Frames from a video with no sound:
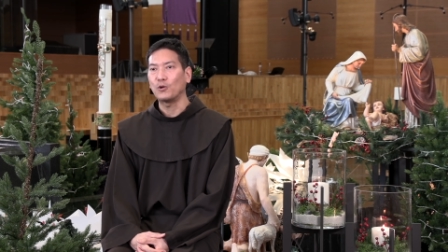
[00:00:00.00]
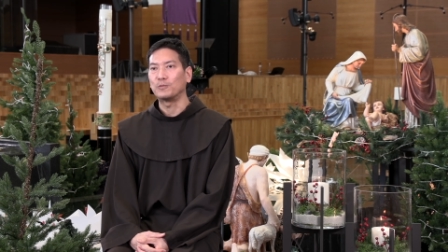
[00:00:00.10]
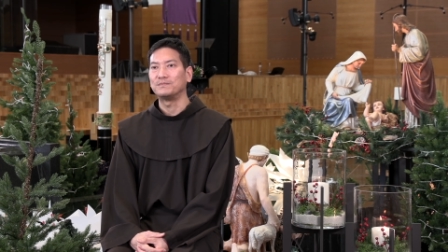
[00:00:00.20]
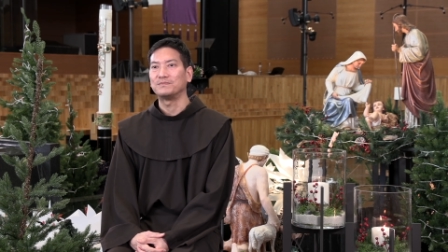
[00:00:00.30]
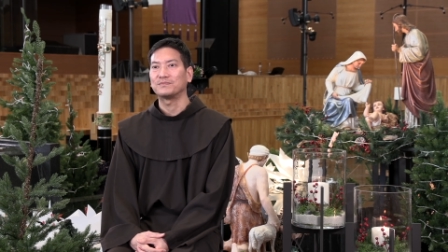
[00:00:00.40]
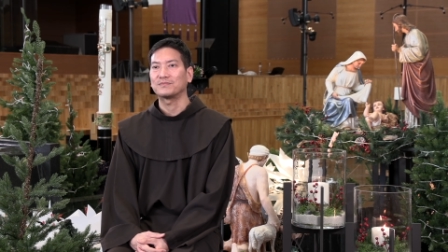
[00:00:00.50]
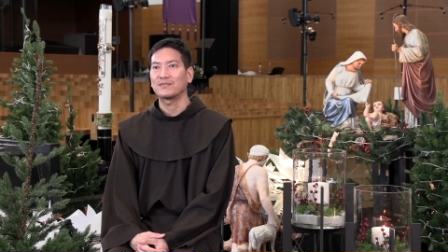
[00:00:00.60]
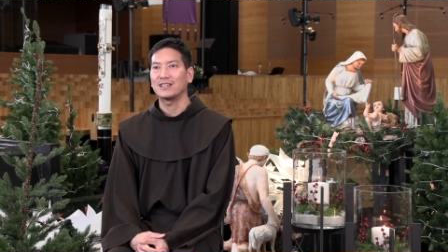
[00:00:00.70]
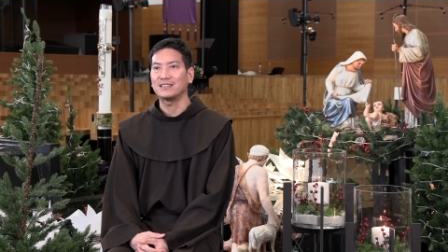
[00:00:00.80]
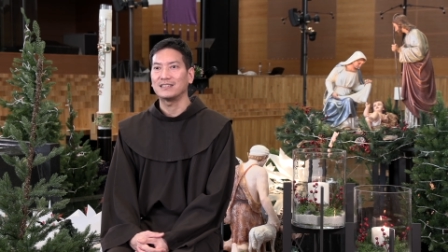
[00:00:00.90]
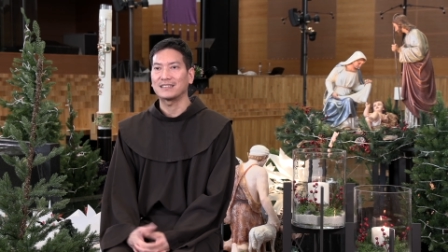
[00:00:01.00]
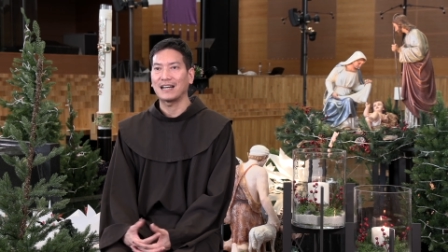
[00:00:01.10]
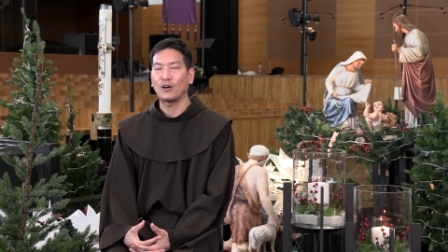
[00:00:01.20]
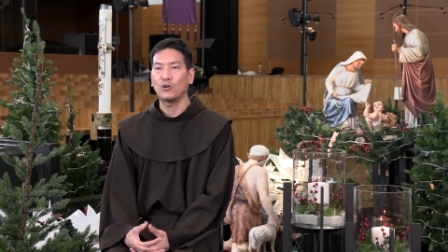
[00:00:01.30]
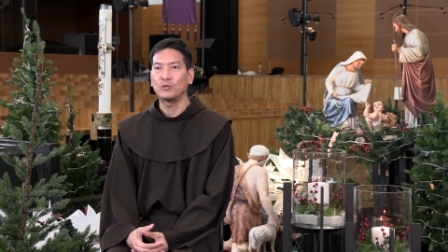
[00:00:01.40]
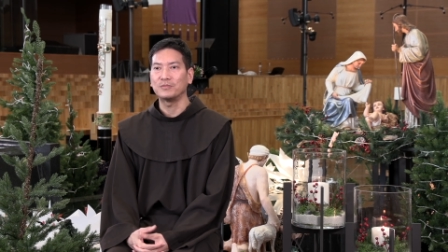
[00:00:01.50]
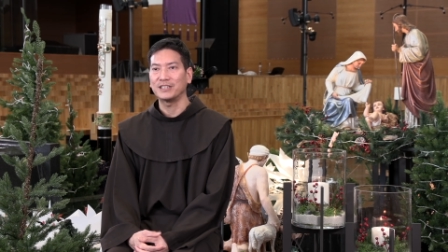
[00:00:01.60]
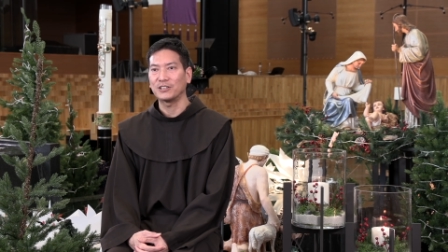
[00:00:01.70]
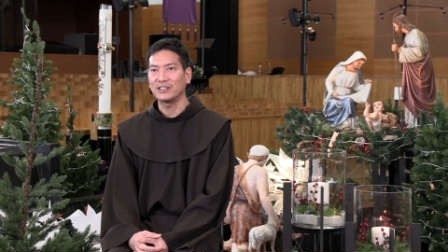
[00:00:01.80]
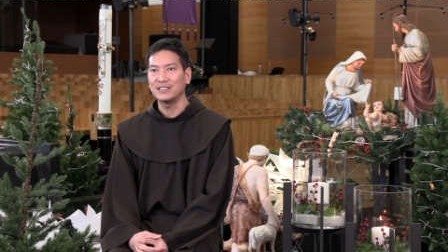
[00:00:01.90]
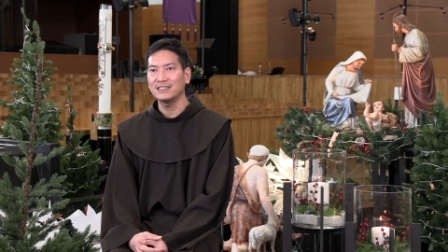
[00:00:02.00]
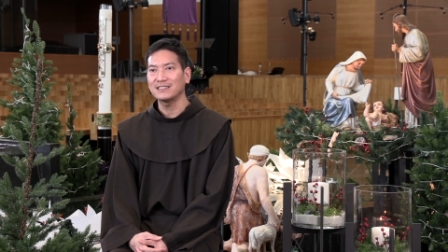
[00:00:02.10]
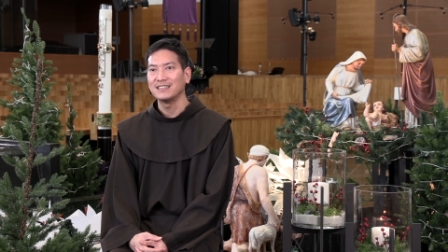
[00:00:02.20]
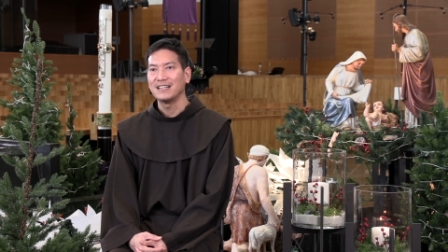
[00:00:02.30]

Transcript: home. This is our home here on earth.